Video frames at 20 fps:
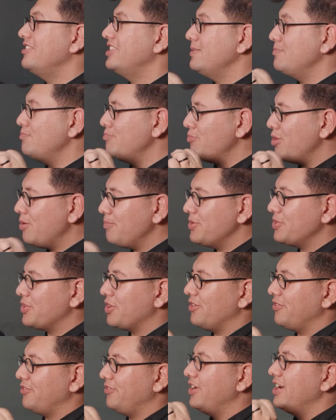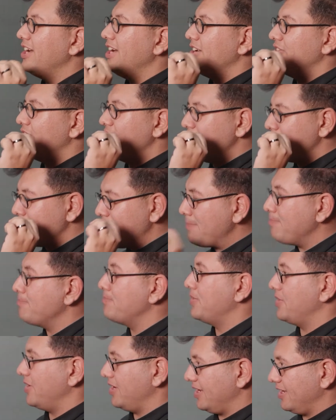the moment of
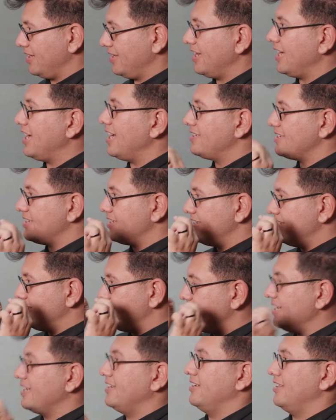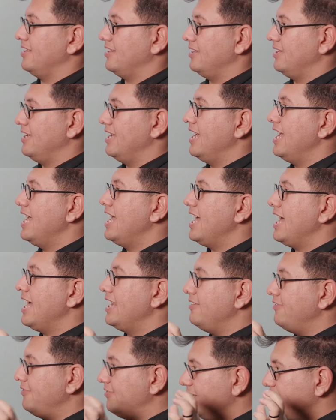remembering as a signal
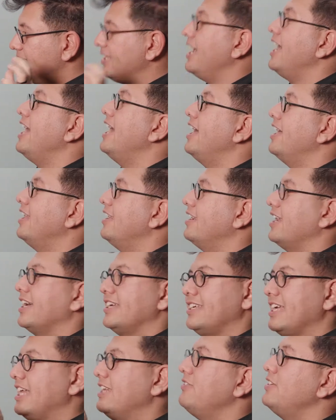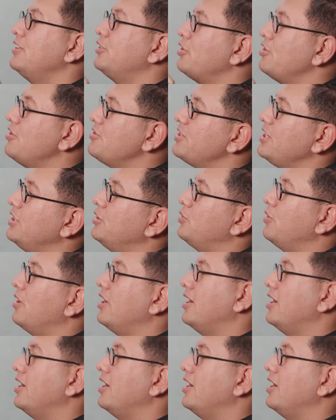and if we can like can we turn this into